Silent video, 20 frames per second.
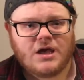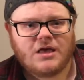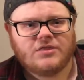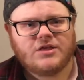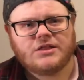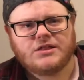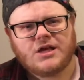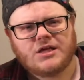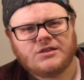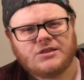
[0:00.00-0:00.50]

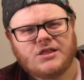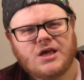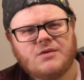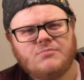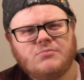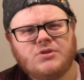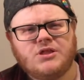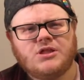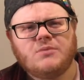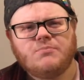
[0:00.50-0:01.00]
There's that
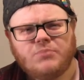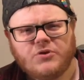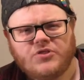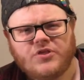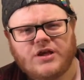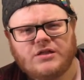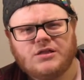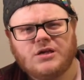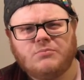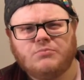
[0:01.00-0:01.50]
same
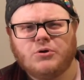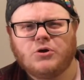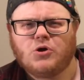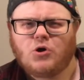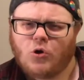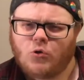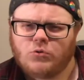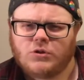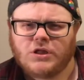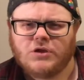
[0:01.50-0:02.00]
sympathetic but
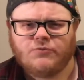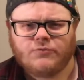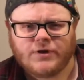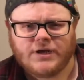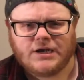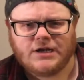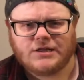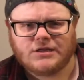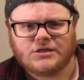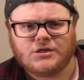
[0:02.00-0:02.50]
coldly
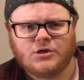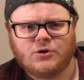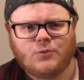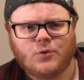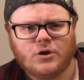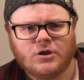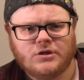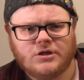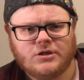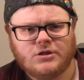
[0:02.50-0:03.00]
realistic
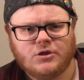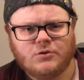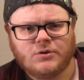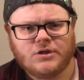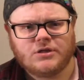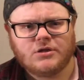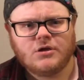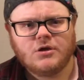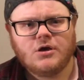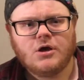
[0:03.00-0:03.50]
quality to
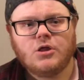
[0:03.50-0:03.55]
it.